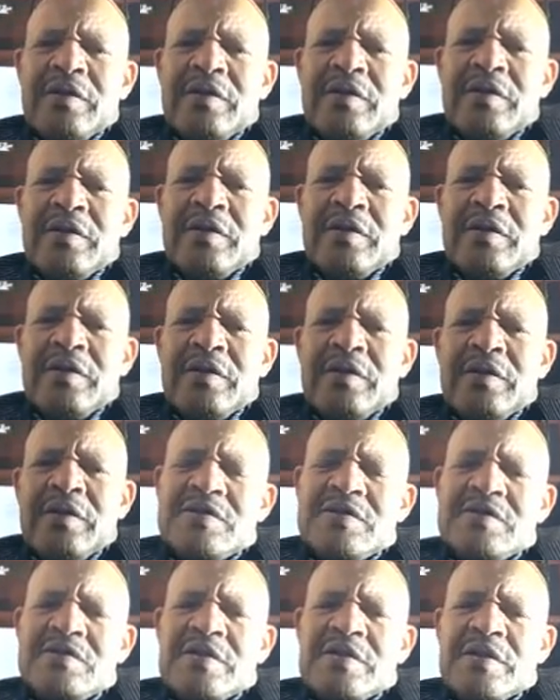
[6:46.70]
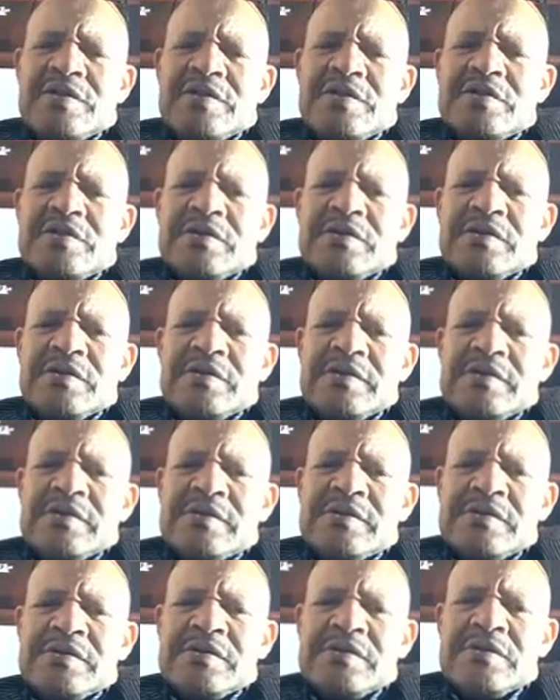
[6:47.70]
democratization.
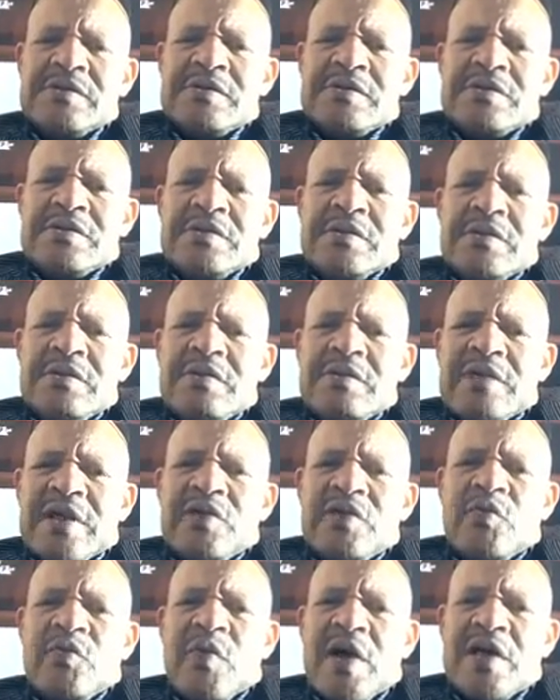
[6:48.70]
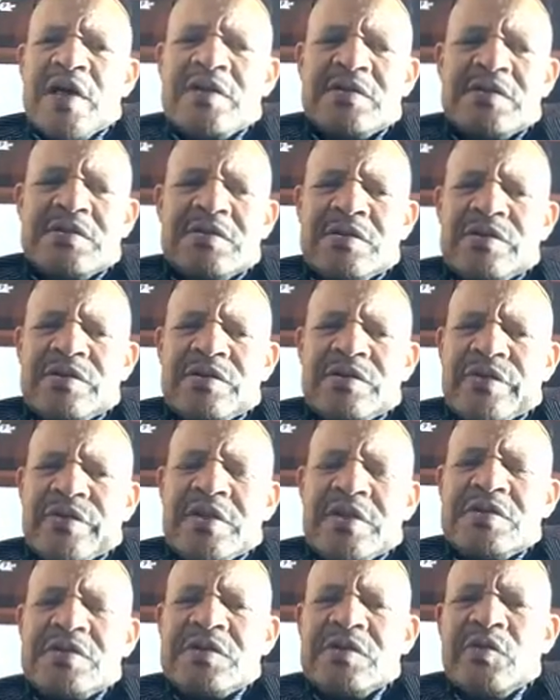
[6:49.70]
That was the
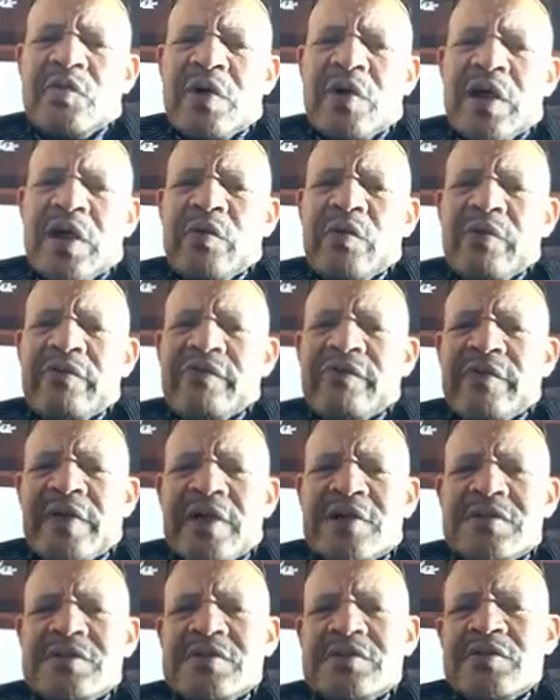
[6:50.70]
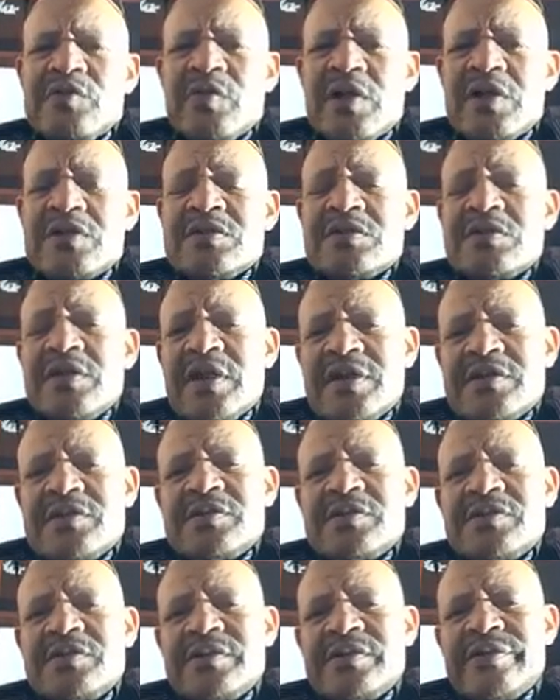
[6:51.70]
reason why we felt it was
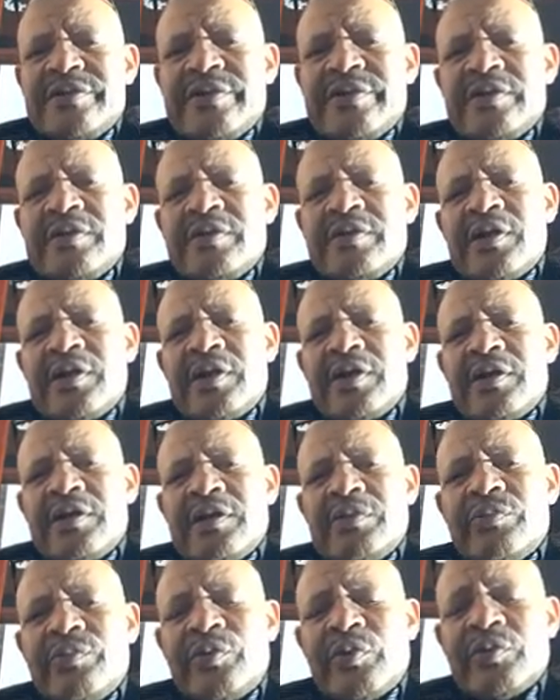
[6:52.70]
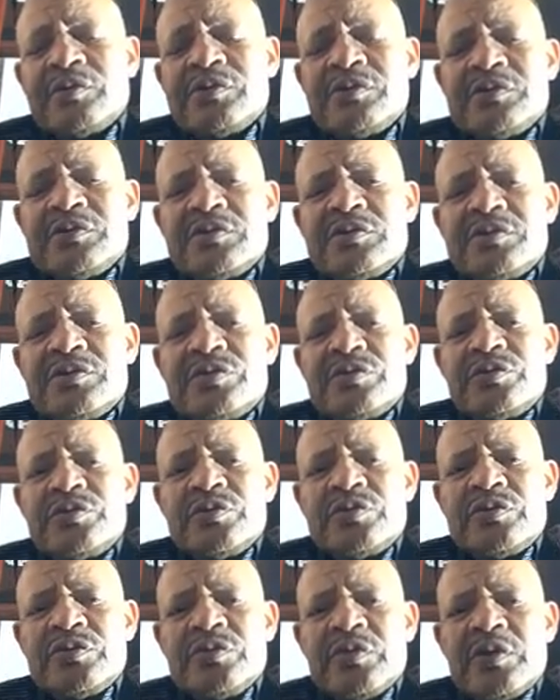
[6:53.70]
necessary and important
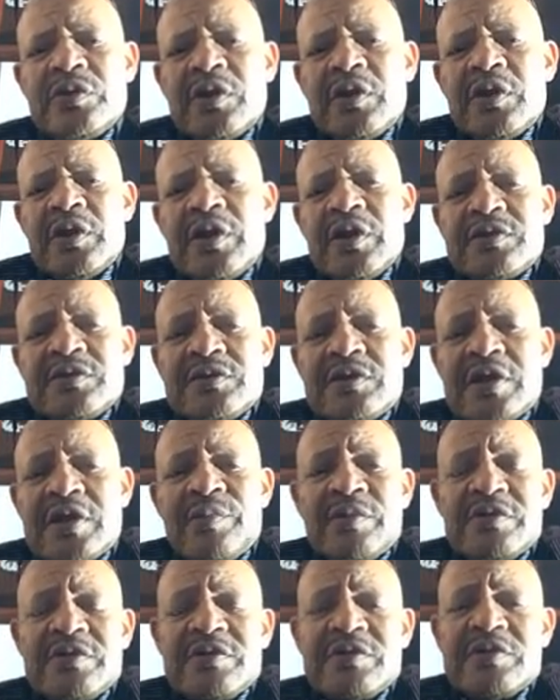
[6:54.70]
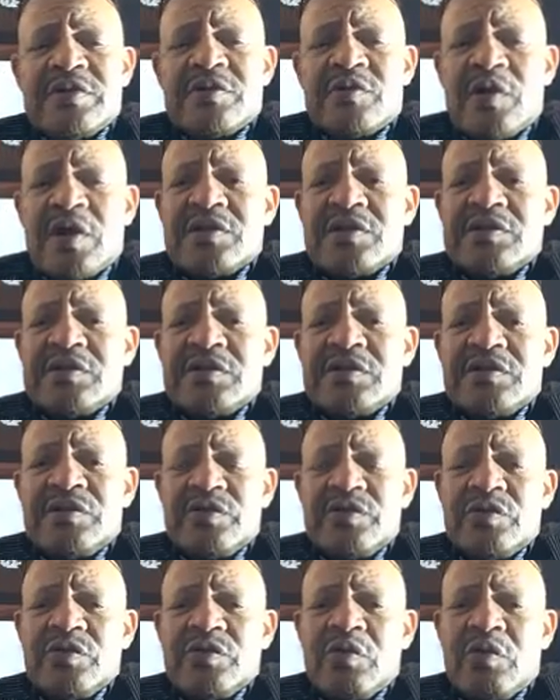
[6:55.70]
to establish the Swaziland
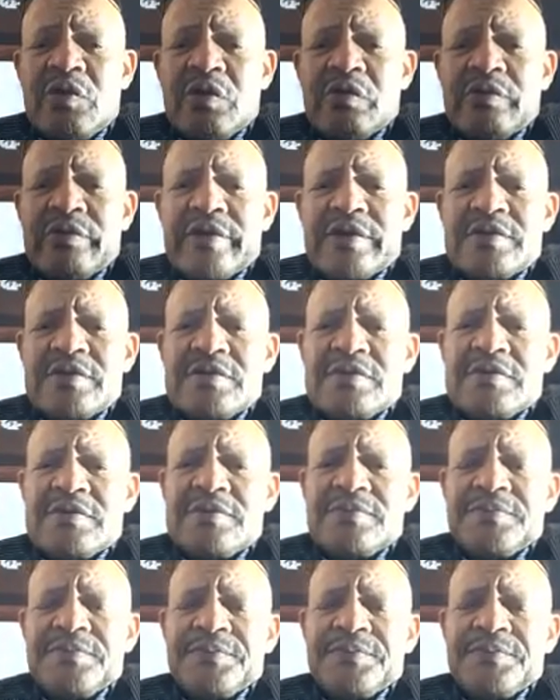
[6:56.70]
Youth Congress.